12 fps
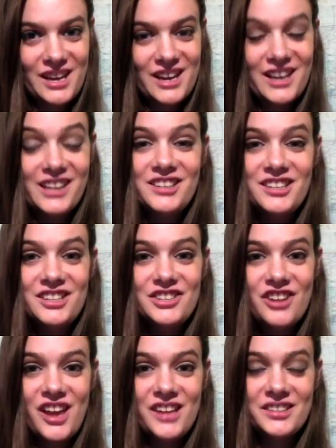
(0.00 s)
I
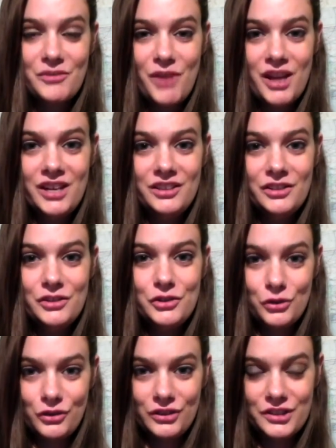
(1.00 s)
teach essay writing,
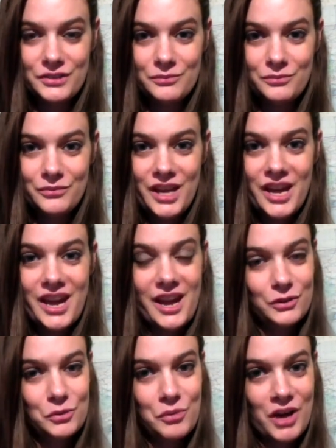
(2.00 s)
journalism,
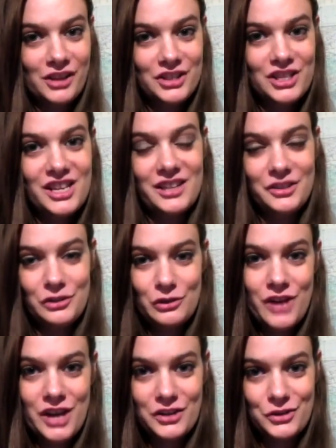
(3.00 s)
anthropology, and
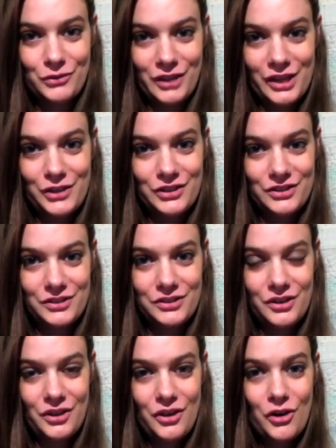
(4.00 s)
international relations.
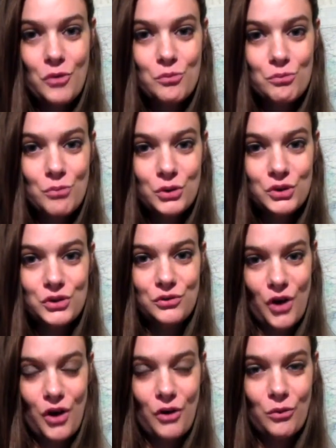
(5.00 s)
Most of
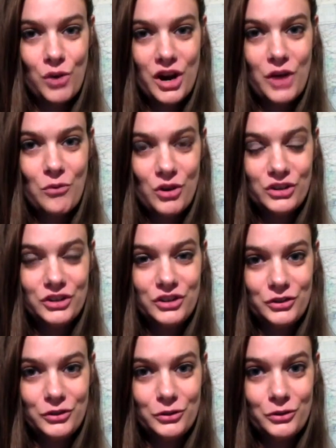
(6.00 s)
all, what I want to
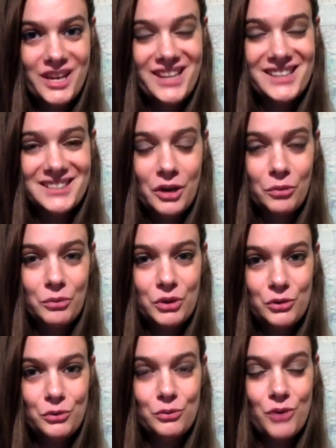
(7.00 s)
do is help
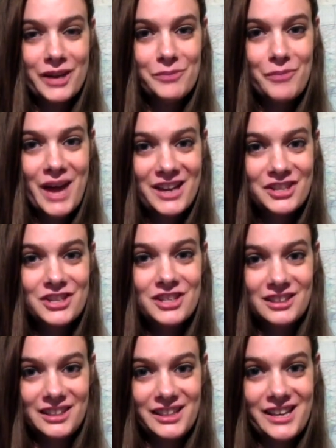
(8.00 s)
you write
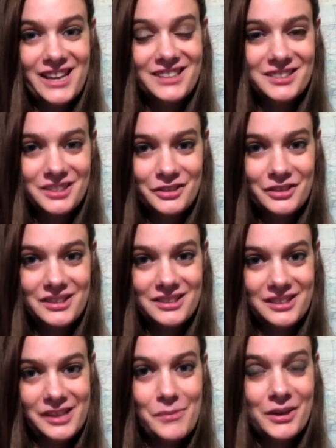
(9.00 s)
passionately and
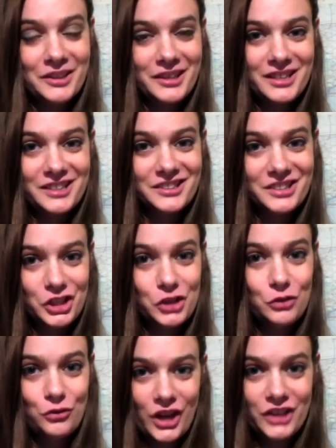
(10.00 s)
seriously about the things that
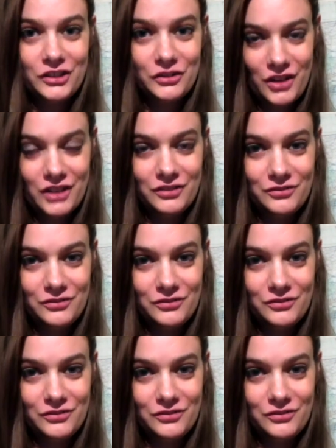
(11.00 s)
you find fun.